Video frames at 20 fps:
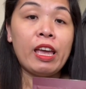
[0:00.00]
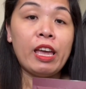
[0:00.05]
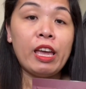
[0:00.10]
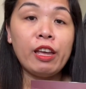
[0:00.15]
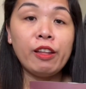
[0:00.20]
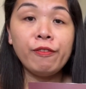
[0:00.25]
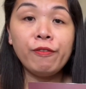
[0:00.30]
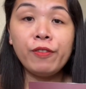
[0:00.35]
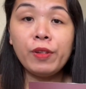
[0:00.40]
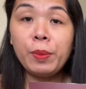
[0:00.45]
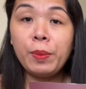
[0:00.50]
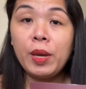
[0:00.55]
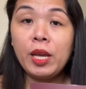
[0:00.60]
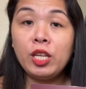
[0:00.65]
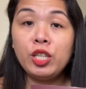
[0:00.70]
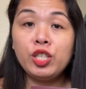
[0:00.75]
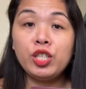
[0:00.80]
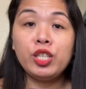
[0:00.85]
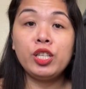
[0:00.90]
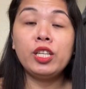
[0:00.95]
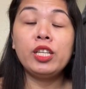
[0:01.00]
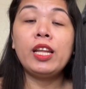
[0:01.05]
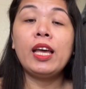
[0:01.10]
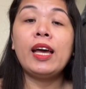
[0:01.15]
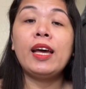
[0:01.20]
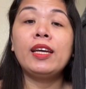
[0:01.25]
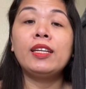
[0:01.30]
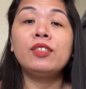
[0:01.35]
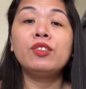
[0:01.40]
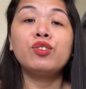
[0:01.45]
inflammation
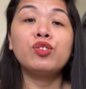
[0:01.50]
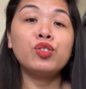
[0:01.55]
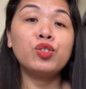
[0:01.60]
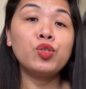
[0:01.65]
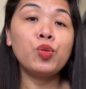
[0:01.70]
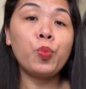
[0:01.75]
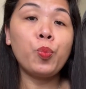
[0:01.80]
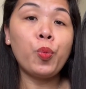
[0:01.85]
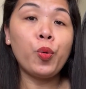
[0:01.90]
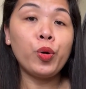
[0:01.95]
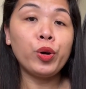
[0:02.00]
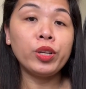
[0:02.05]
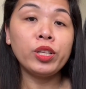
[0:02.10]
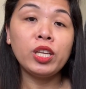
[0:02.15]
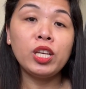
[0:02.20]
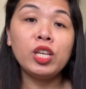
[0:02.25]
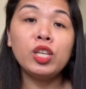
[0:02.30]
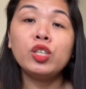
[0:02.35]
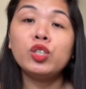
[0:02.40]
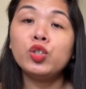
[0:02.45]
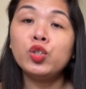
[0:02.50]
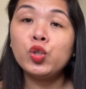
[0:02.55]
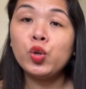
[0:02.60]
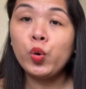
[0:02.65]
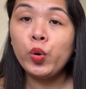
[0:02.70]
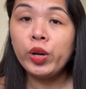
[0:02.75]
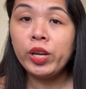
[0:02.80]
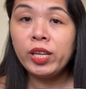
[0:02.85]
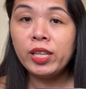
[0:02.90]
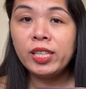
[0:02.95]
and supporting
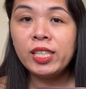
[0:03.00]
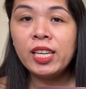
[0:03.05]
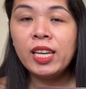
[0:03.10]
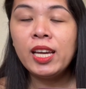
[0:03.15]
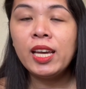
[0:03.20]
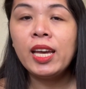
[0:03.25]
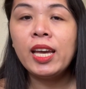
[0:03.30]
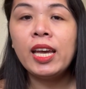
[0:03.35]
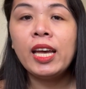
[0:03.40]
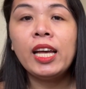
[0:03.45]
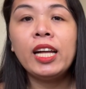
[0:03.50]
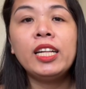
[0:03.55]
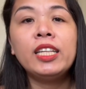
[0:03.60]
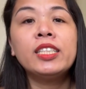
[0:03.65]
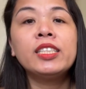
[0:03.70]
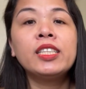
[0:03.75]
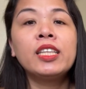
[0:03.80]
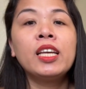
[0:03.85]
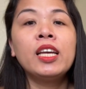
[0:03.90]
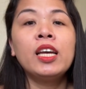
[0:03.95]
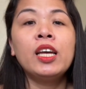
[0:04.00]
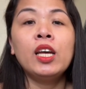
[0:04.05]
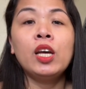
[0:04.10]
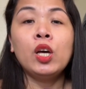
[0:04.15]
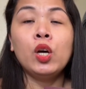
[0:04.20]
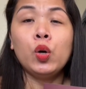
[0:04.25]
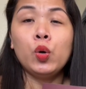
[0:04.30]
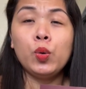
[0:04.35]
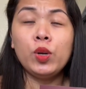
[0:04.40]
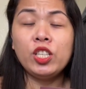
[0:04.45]
joint health,
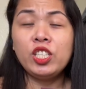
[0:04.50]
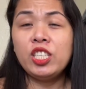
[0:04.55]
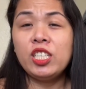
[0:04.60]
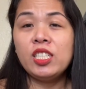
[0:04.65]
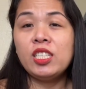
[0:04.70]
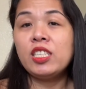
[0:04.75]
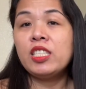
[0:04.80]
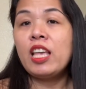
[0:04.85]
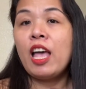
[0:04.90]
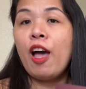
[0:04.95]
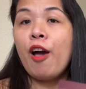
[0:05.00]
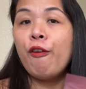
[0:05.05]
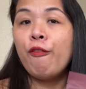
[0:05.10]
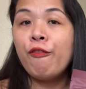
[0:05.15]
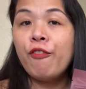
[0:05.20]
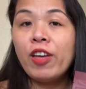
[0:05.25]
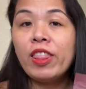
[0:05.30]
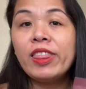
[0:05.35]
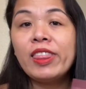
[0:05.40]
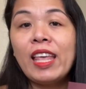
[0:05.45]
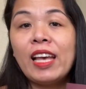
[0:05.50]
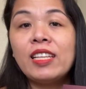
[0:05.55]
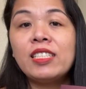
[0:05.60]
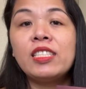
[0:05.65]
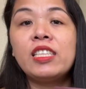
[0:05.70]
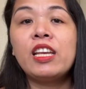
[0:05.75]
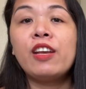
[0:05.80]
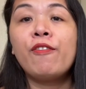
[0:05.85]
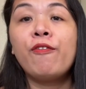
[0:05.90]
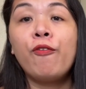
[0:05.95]
which is
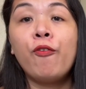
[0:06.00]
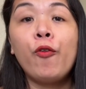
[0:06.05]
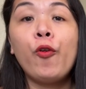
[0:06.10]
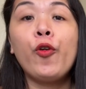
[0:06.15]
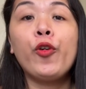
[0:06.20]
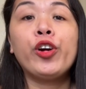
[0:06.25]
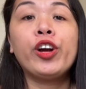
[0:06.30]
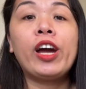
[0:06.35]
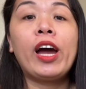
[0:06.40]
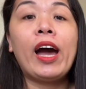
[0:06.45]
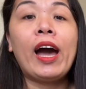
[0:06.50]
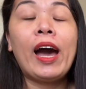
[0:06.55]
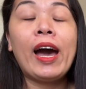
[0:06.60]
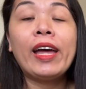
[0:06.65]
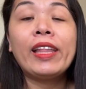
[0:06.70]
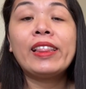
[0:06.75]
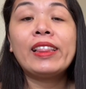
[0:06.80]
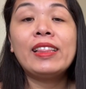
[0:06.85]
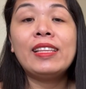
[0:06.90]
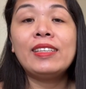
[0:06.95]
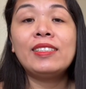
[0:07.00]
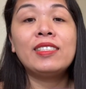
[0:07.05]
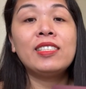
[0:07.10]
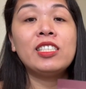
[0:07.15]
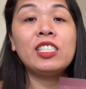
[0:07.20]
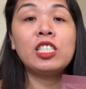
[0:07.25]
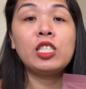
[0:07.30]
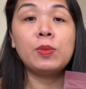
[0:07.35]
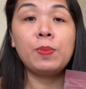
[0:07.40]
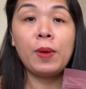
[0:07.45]
fantastic for athletes,
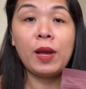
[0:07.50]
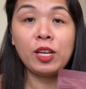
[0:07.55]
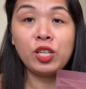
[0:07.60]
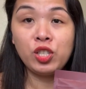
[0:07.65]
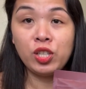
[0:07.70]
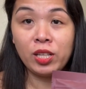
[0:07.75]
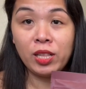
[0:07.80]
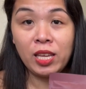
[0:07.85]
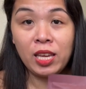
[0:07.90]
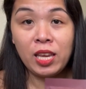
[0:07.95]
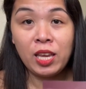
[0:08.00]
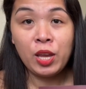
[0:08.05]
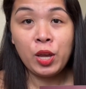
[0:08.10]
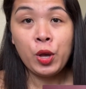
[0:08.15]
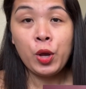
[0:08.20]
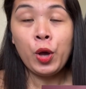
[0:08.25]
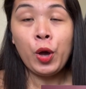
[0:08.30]
especially